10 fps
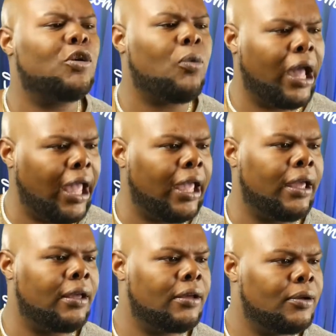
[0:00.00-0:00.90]

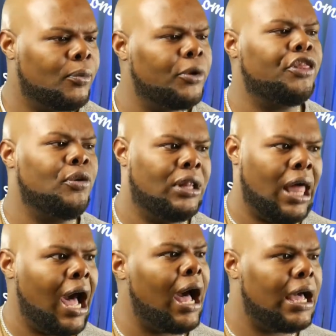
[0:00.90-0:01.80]
away with your
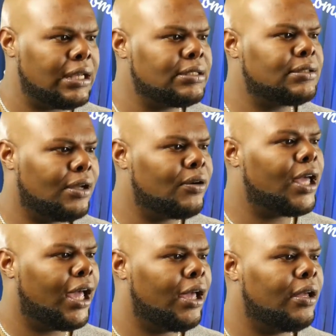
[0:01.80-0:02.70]
lies,
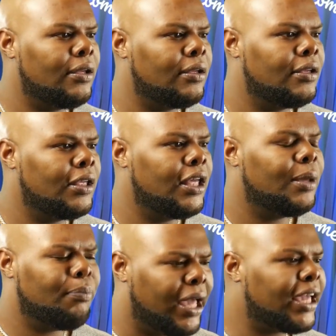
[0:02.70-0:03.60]
okay?
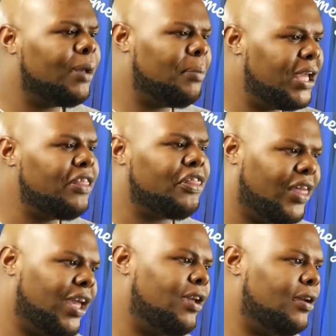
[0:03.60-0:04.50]
Making me
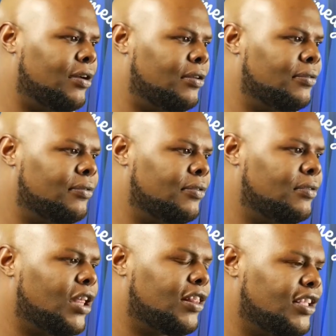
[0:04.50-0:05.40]
think
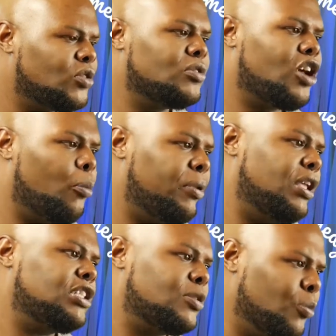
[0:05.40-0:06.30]
that this was gonna
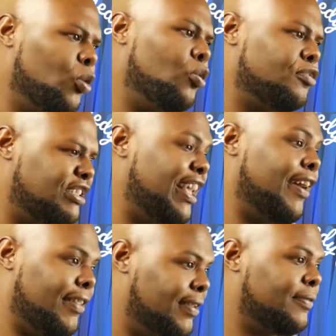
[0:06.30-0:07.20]
be smooth
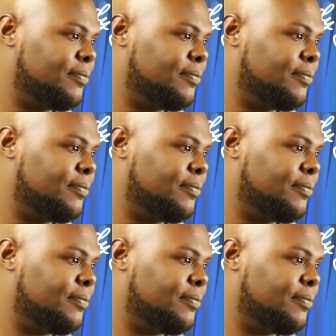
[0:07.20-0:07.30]
sailing.